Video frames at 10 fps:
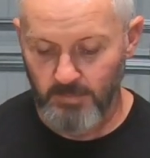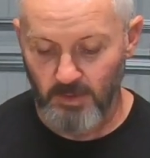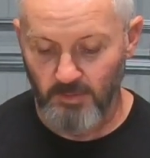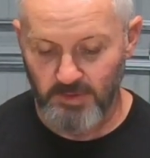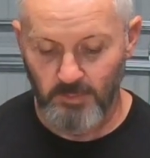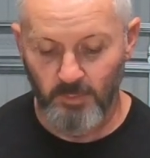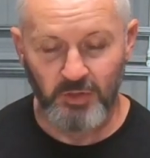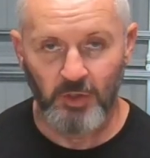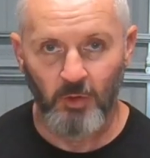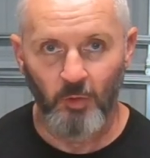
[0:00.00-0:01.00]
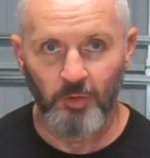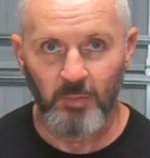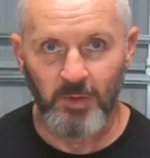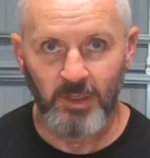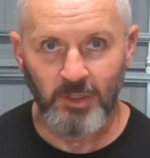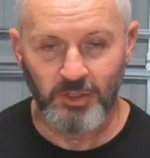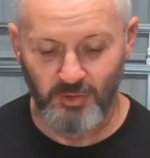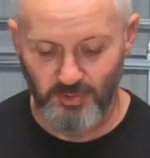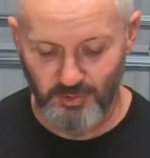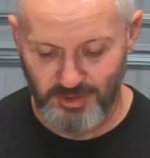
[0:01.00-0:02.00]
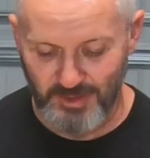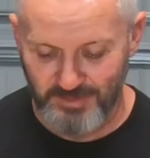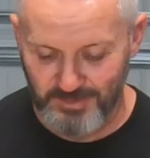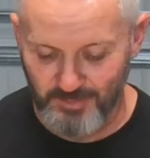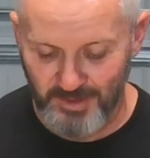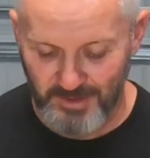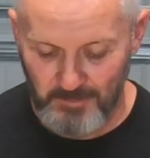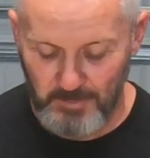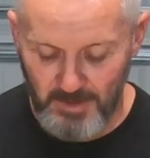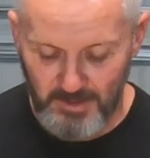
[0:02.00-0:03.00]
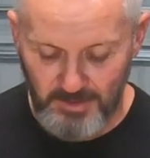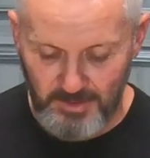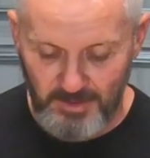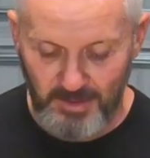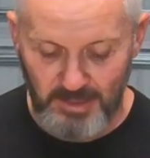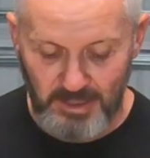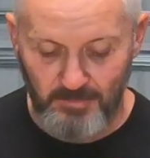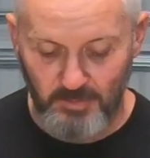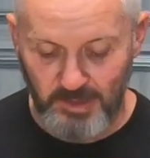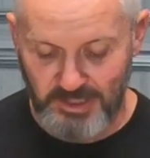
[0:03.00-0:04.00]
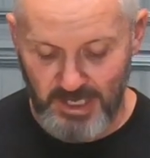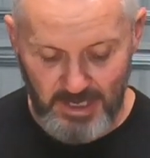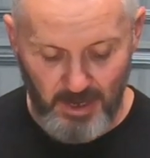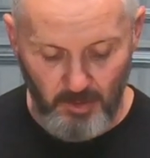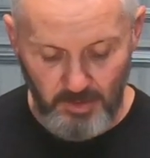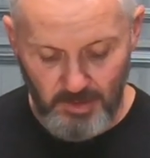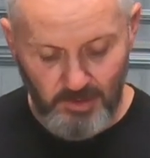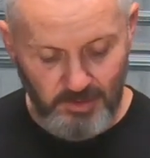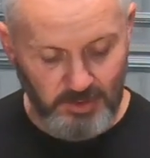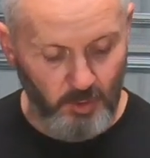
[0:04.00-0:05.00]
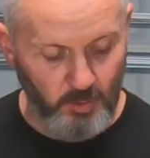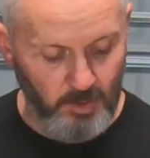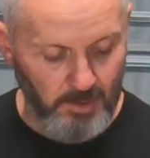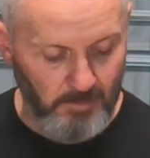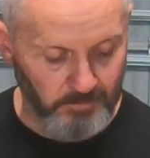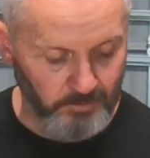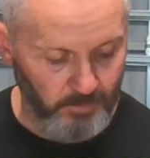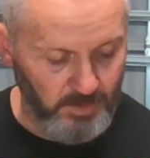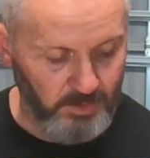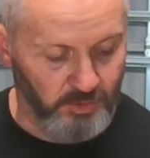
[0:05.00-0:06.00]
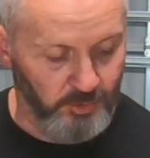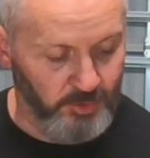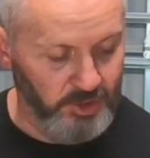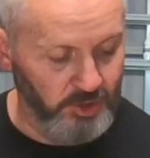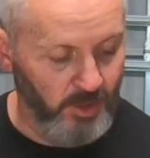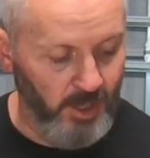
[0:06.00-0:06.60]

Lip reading: don't know, some bizarre orthopedic shoes or something, but they definitely stand out. So the traditional